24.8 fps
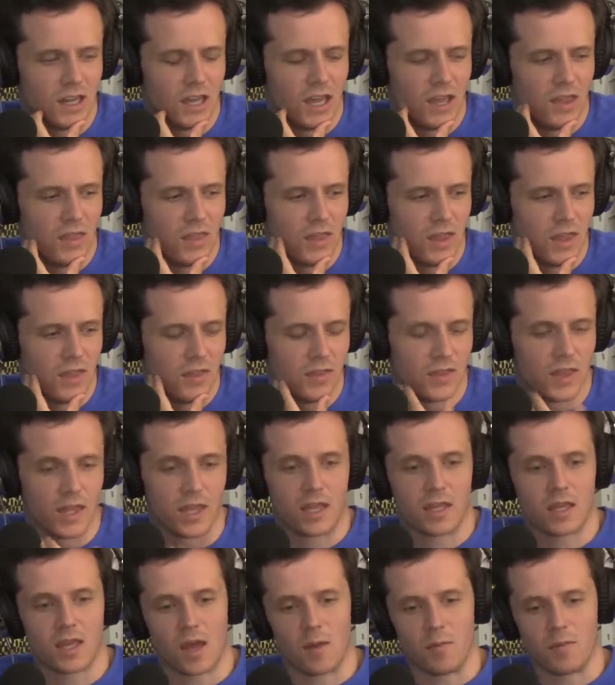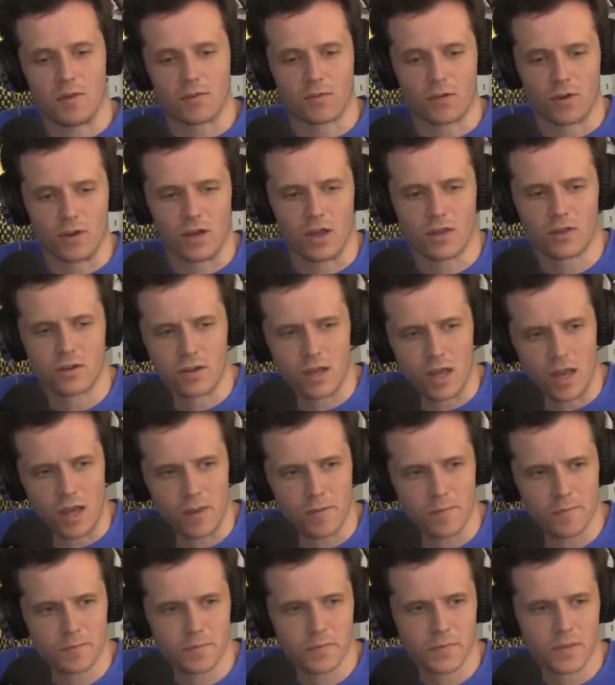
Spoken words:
And then they kept me for another day.